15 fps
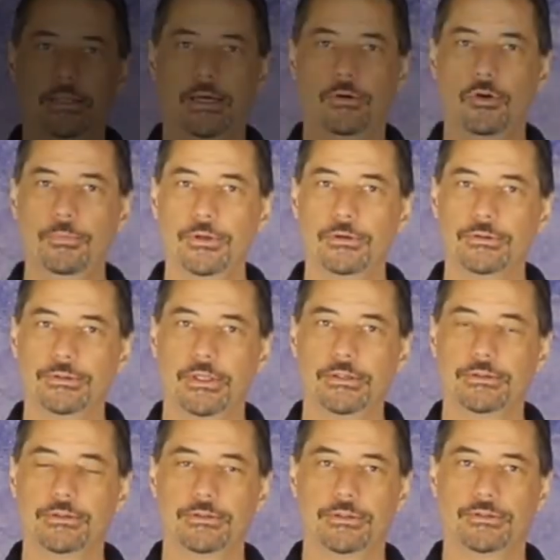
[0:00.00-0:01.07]
Now,
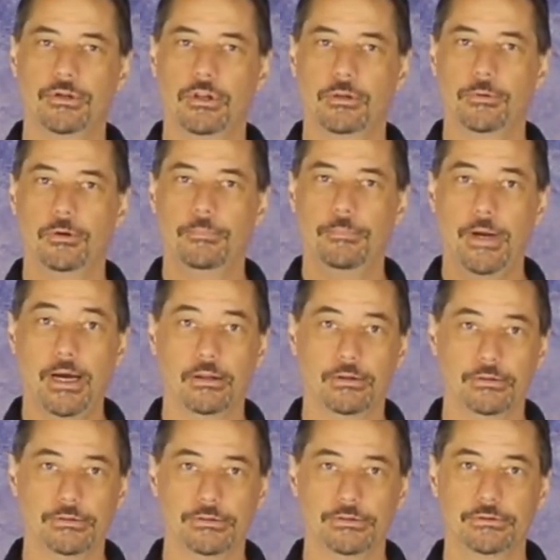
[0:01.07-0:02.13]
homeostasis is all about
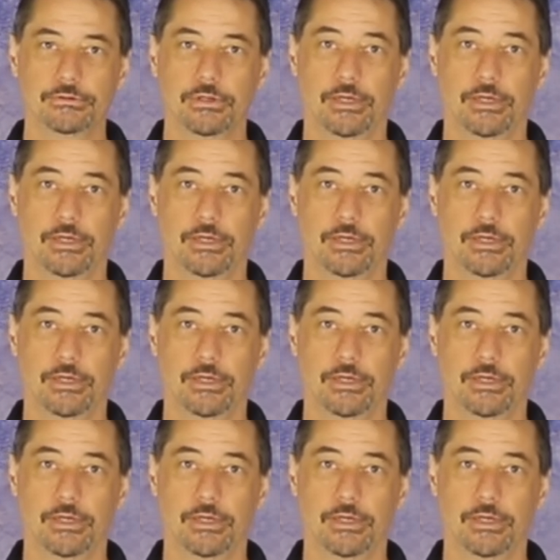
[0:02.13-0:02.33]
balance,